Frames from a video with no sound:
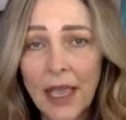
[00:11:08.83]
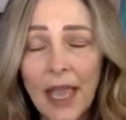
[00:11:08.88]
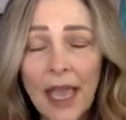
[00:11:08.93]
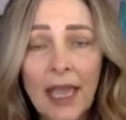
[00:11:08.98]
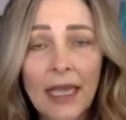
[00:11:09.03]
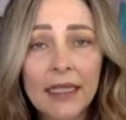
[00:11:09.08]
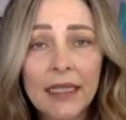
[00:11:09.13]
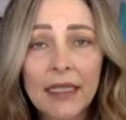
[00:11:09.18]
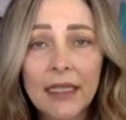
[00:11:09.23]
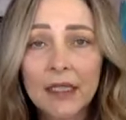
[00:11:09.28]

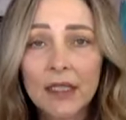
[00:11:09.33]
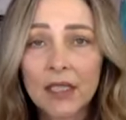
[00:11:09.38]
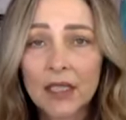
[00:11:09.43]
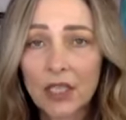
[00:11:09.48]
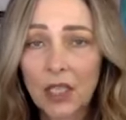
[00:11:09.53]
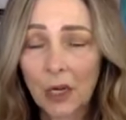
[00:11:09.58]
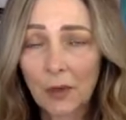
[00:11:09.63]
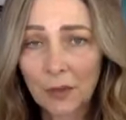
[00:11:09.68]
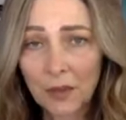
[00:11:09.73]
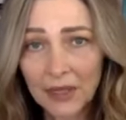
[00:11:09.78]
and need to
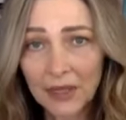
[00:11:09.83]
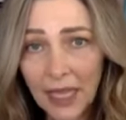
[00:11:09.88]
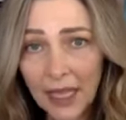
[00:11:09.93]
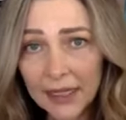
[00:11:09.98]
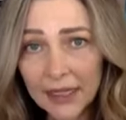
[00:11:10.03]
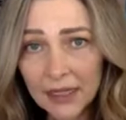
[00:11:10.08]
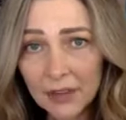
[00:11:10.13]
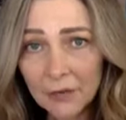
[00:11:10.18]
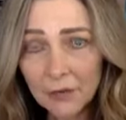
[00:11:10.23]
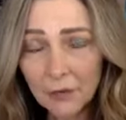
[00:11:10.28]
start
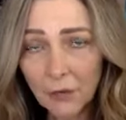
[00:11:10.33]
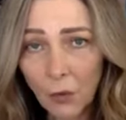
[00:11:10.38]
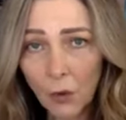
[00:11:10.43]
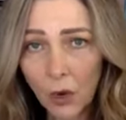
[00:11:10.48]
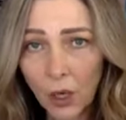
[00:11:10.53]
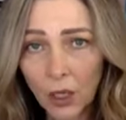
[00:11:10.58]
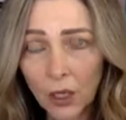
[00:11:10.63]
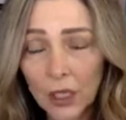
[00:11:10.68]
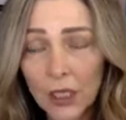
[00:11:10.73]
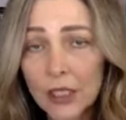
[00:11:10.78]
planning
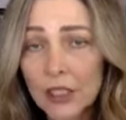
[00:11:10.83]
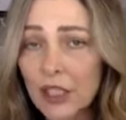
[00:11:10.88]
for,